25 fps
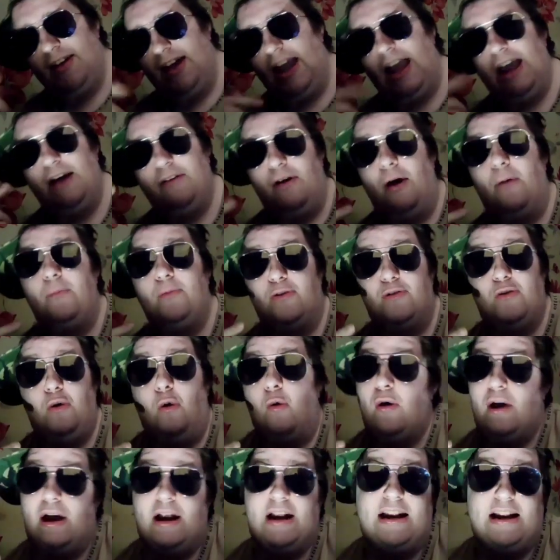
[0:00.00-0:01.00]
Even though I'm
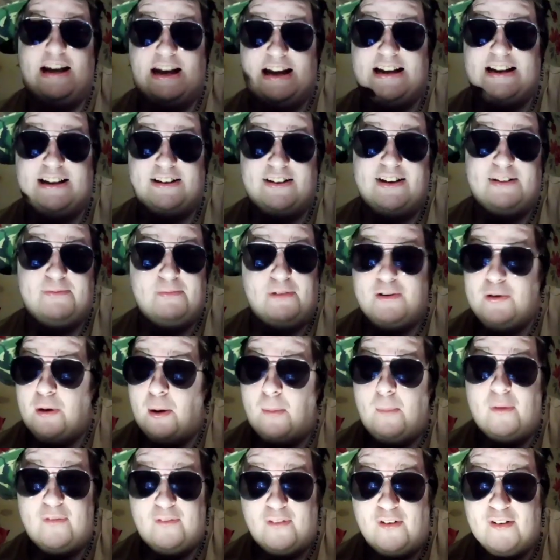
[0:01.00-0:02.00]
talking in my
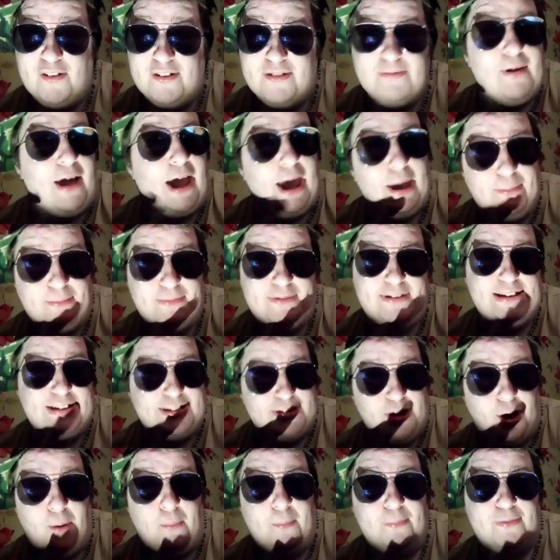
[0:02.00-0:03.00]
normal voice, but MC
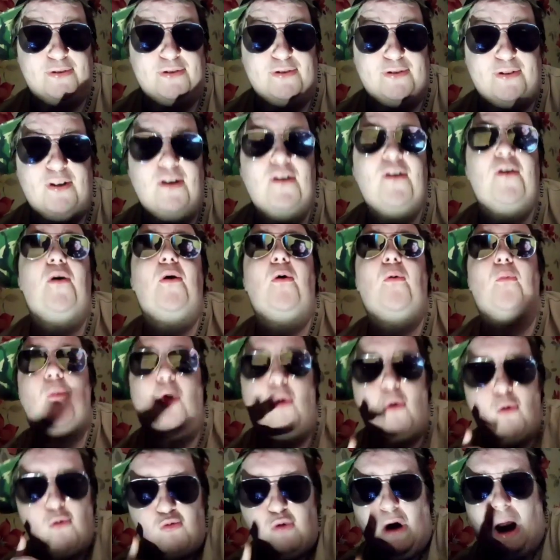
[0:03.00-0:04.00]
Thompson
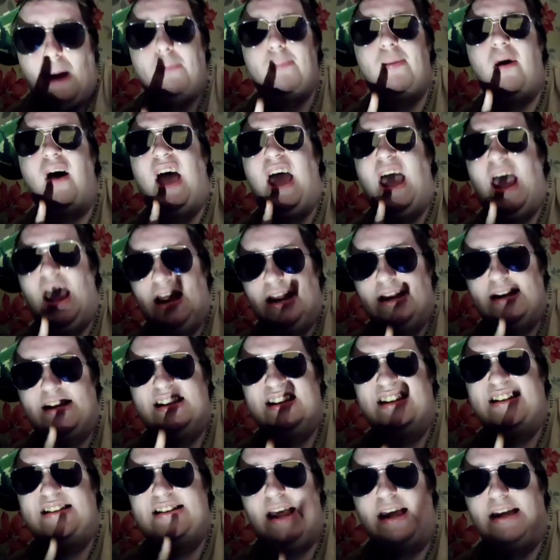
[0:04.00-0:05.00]
will rap
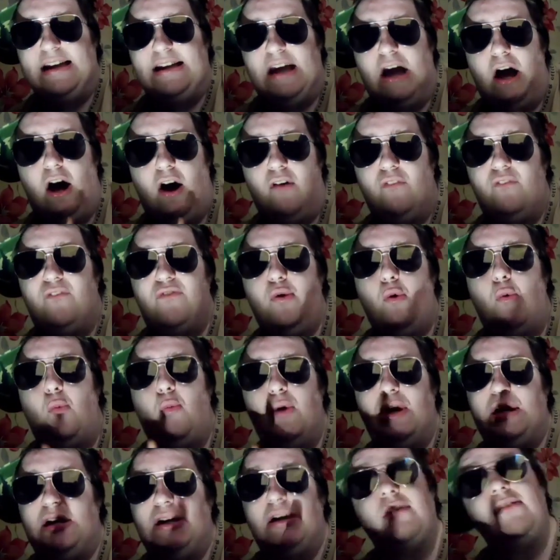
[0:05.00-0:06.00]
any day of the
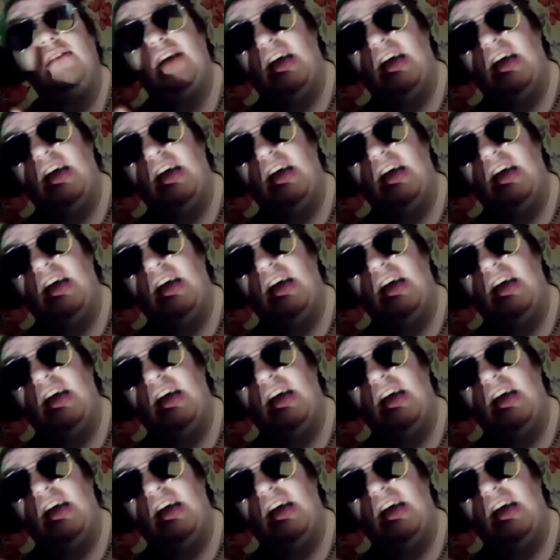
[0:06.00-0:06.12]
week.